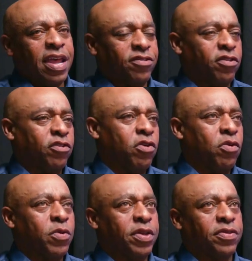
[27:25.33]
has to
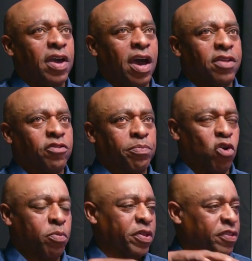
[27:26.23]
do with God's
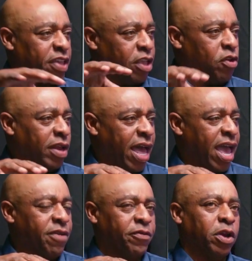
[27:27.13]
purpose in your
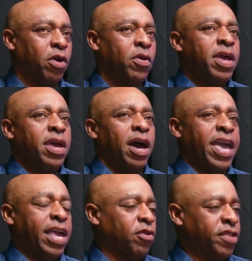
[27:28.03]
life. You know,
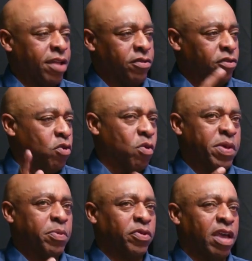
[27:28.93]
halos have to do when
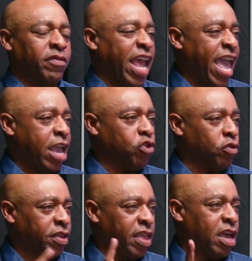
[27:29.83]
people think of an
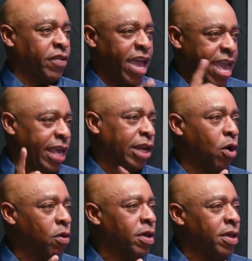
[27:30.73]
angel, they think of a
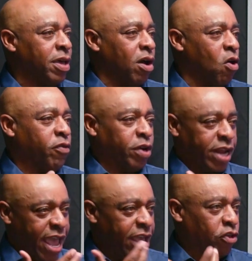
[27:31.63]
halo over an
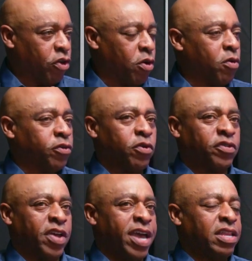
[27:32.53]
angel. So
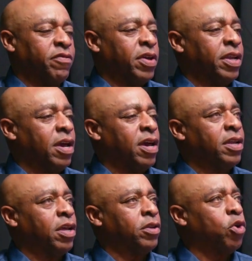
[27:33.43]
it's kind of an,
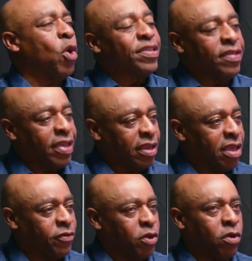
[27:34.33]
an anointing.
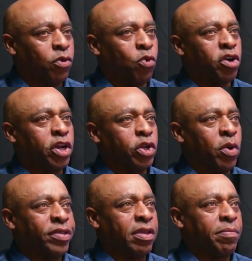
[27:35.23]
If you know the word
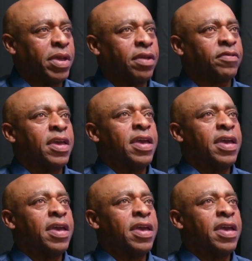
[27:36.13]
anointing means, oh.